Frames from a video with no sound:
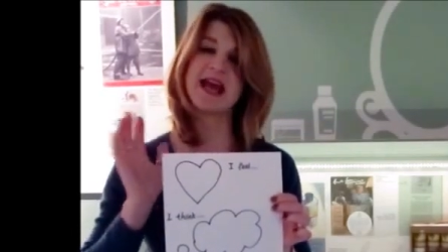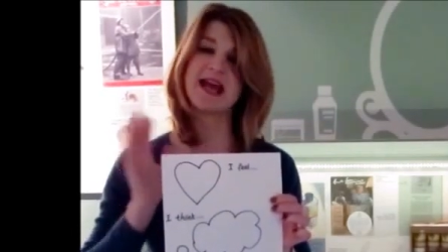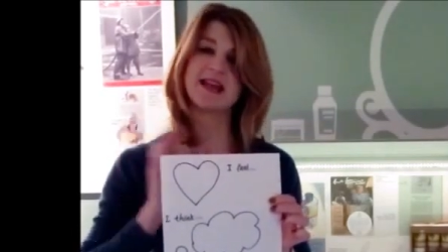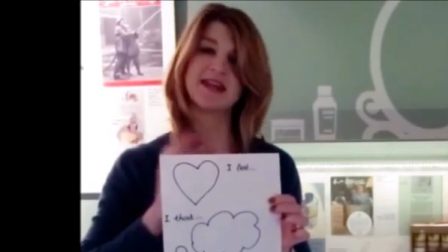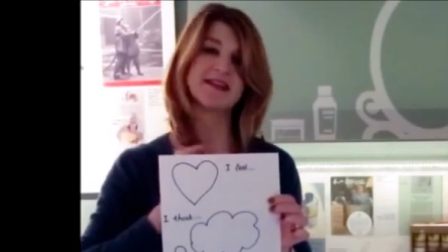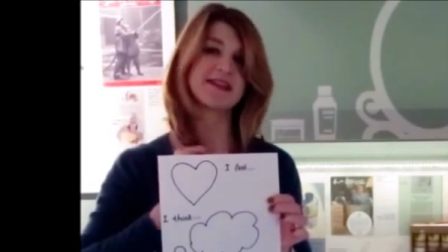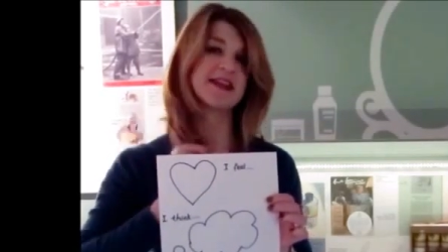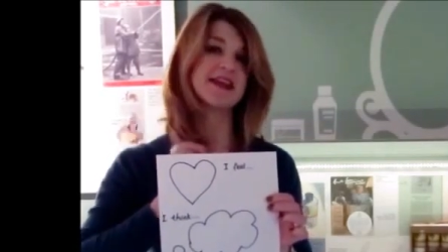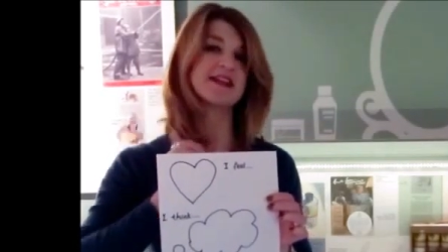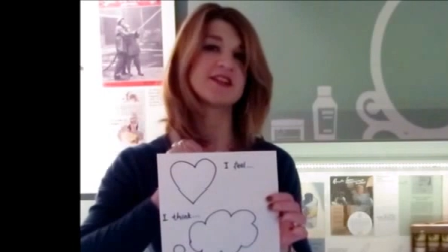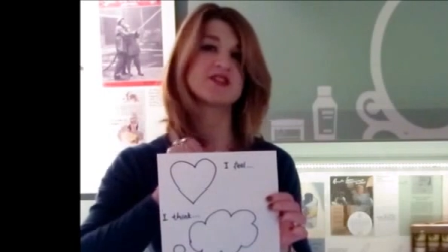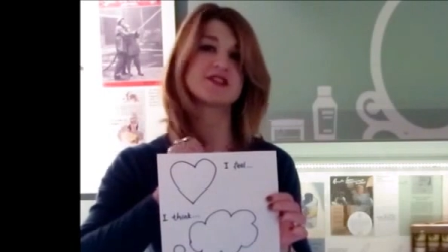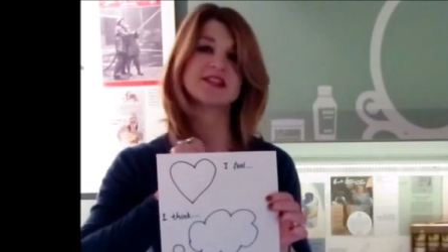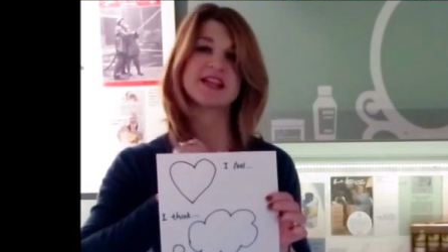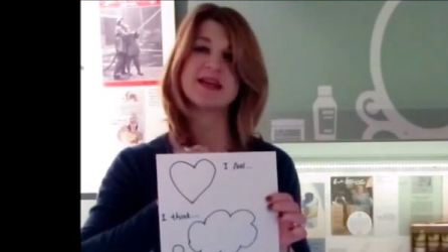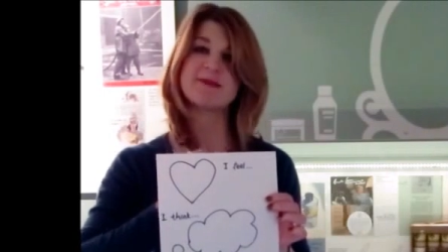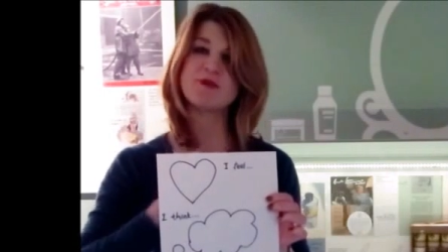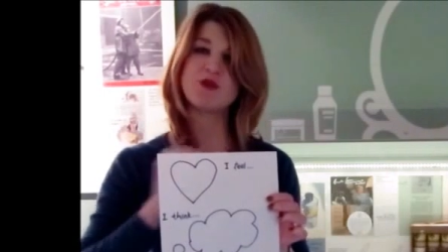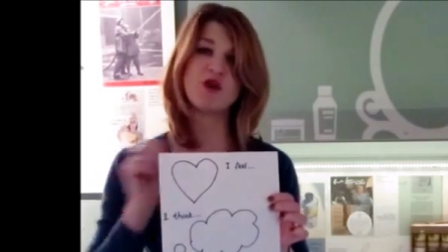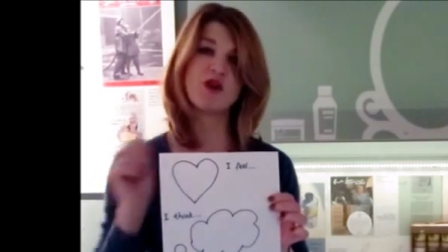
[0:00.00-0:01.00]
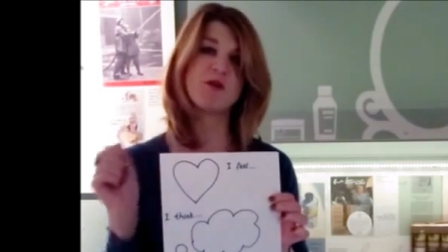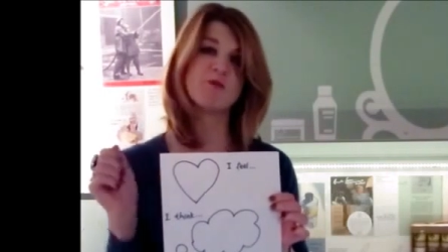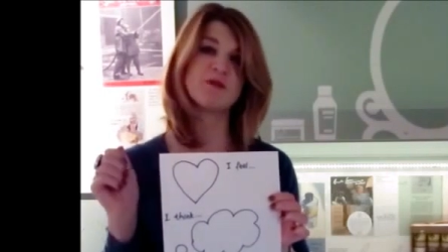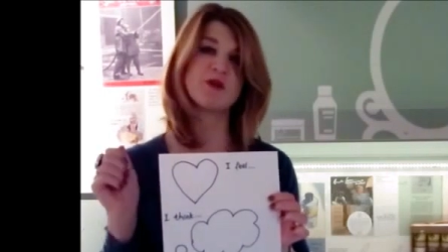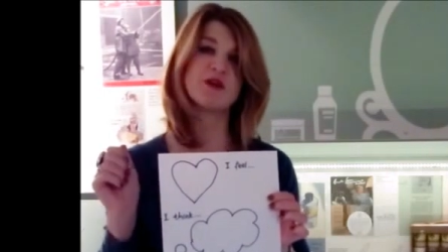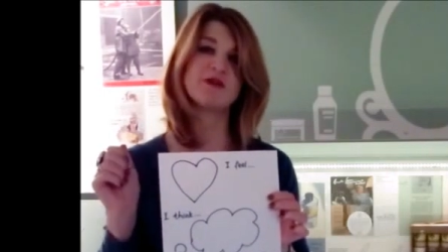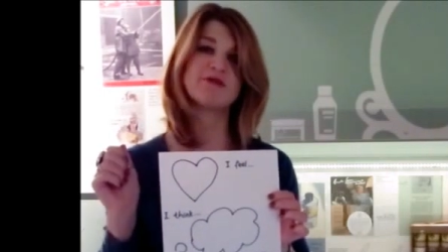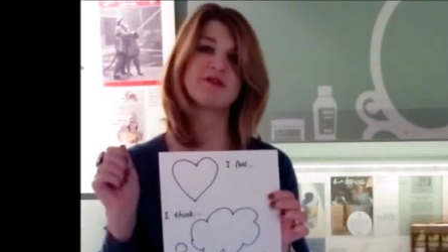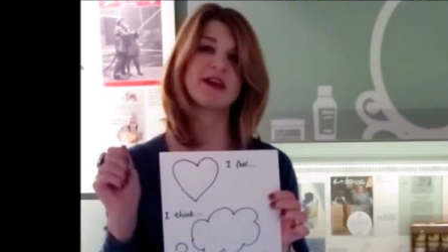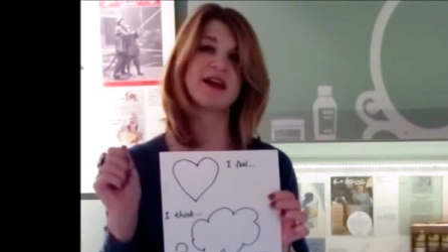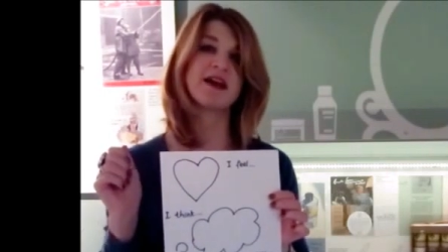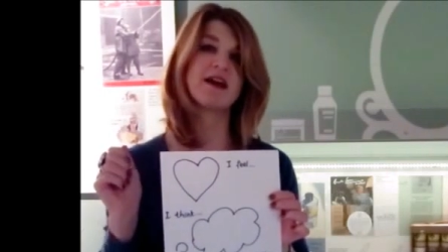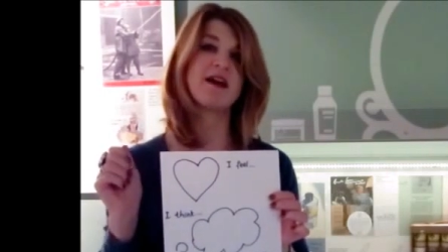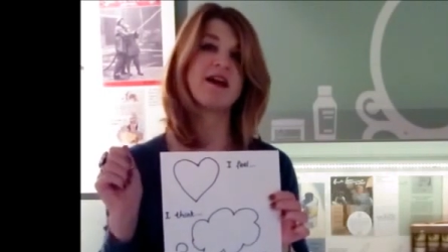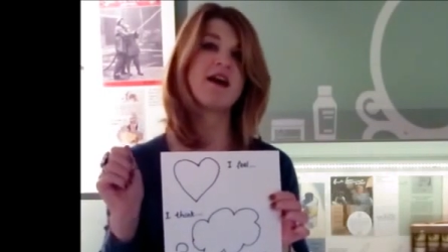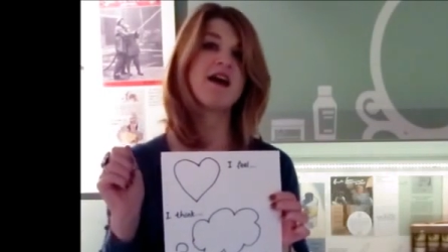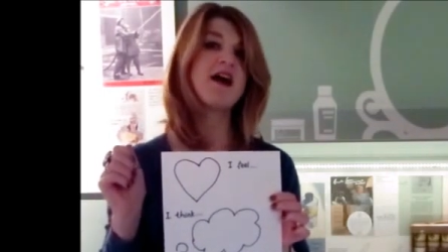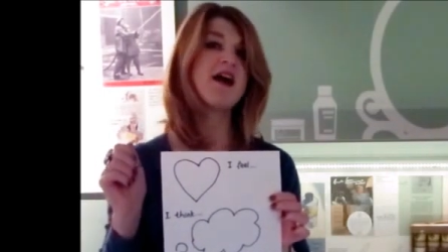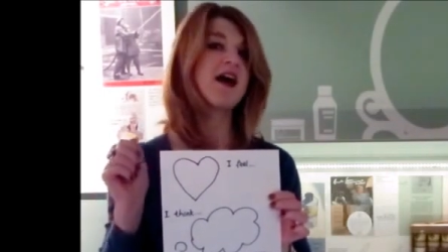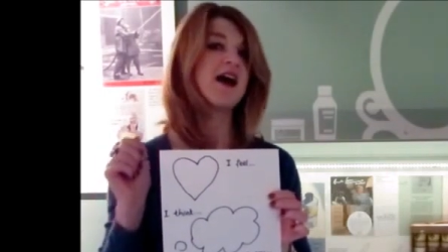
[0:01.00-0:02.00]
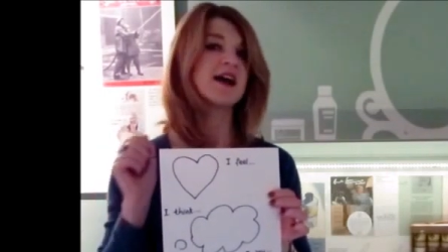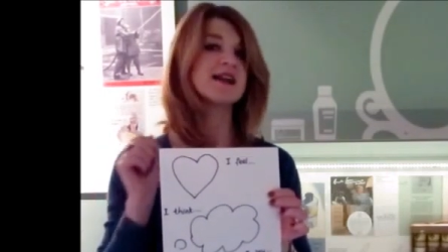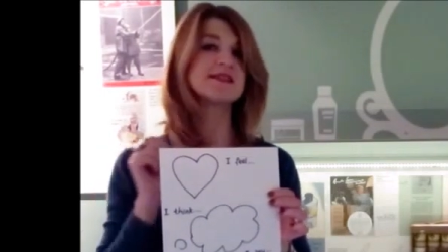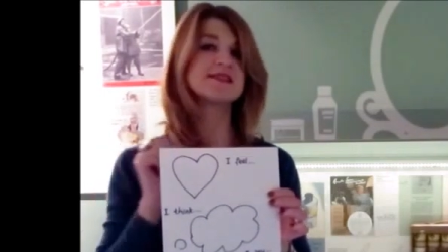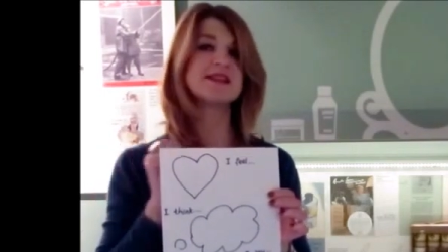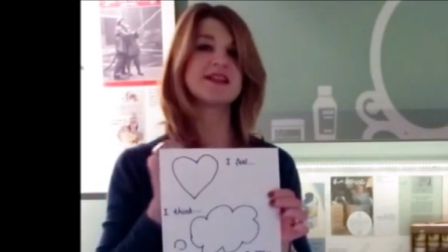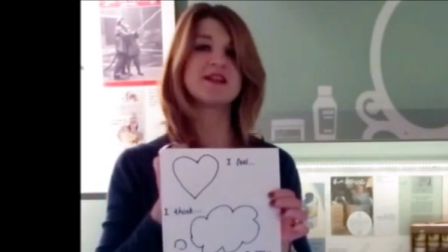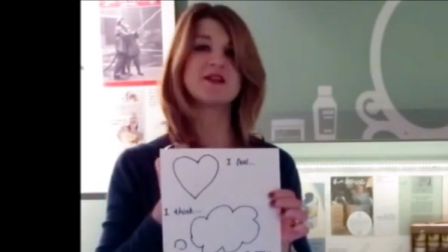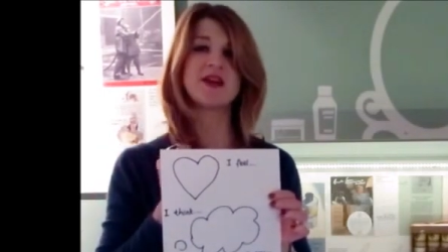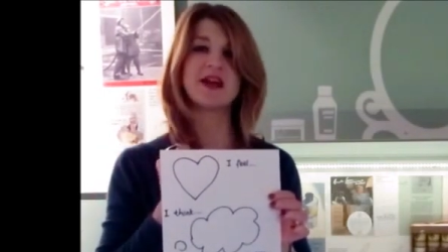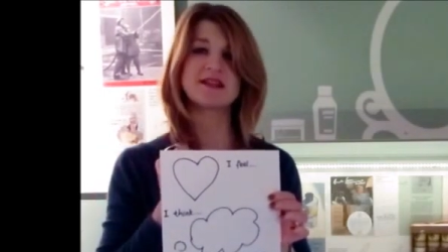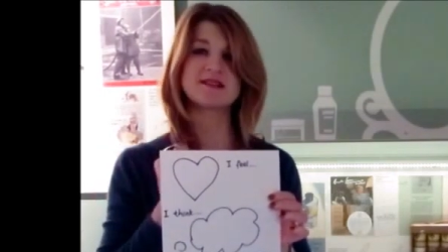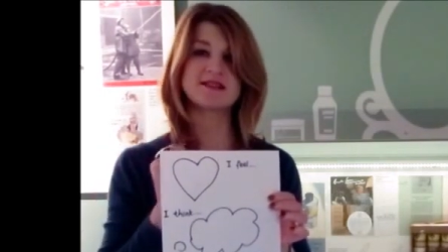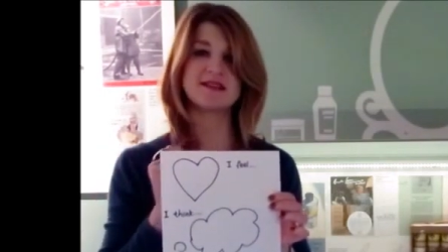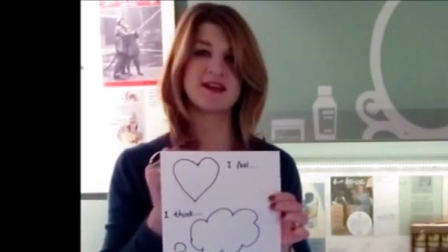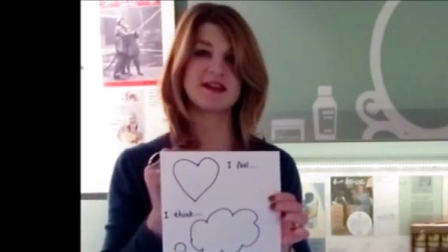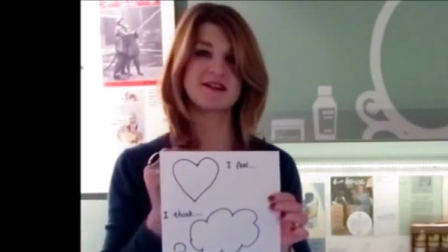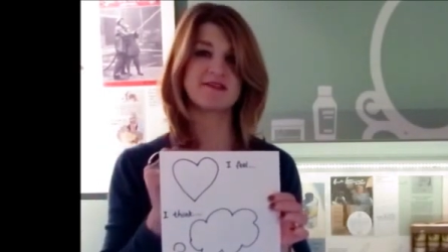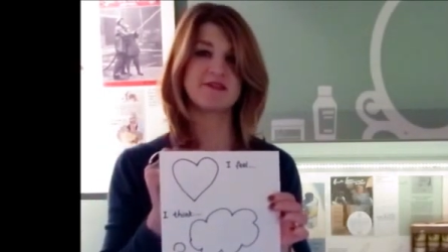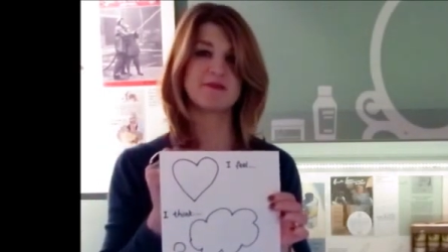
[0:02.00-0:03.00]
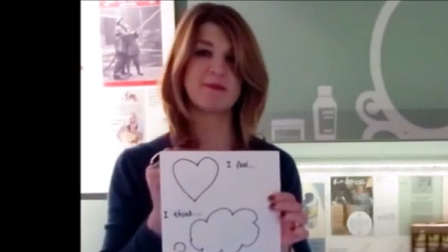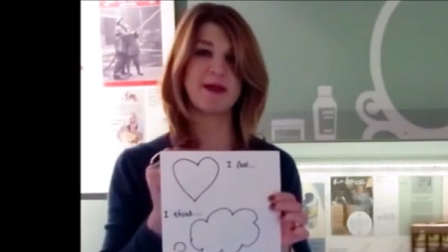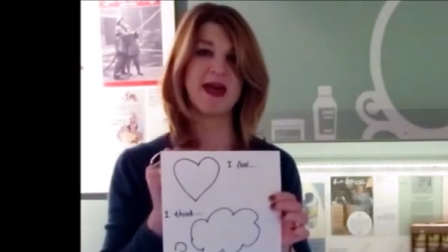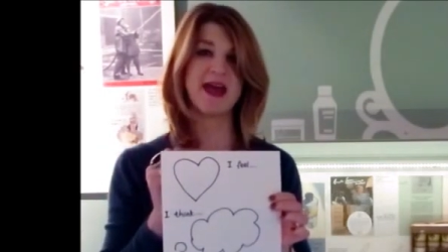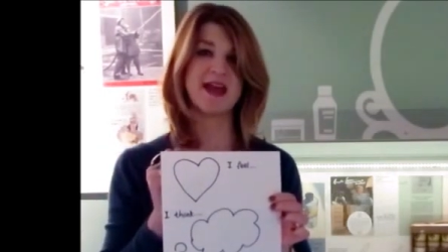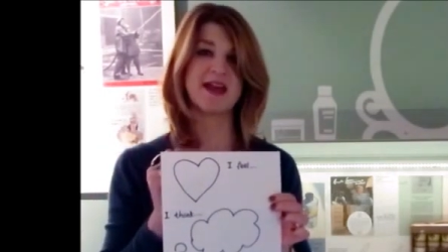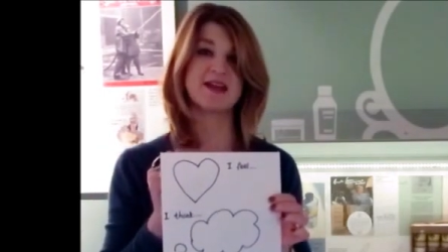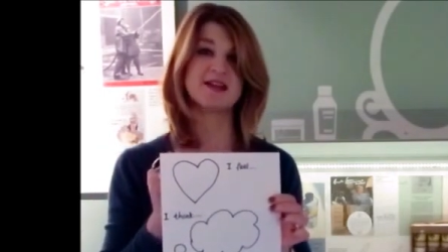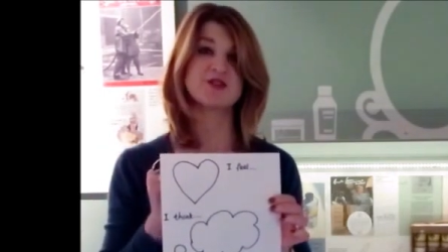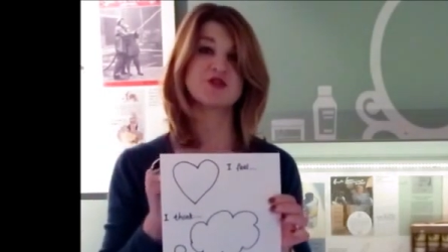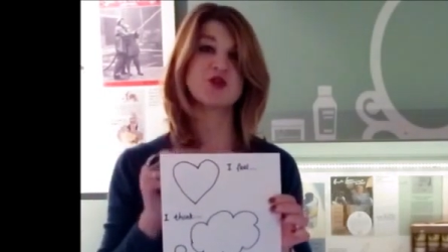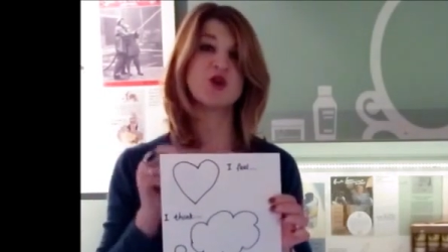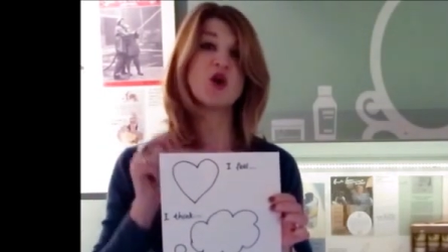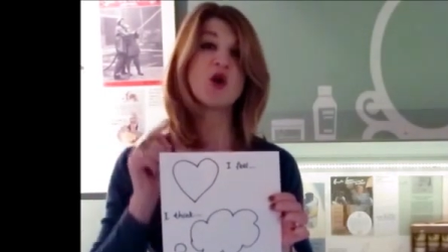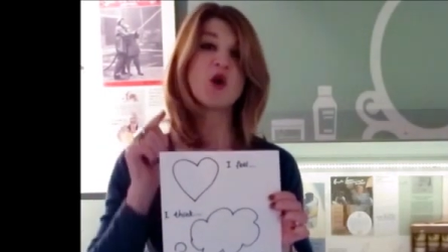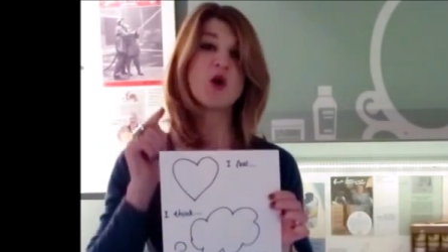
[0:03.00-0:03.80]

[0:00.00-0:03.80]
anything, just keep your arm moving until you get to the end of the page.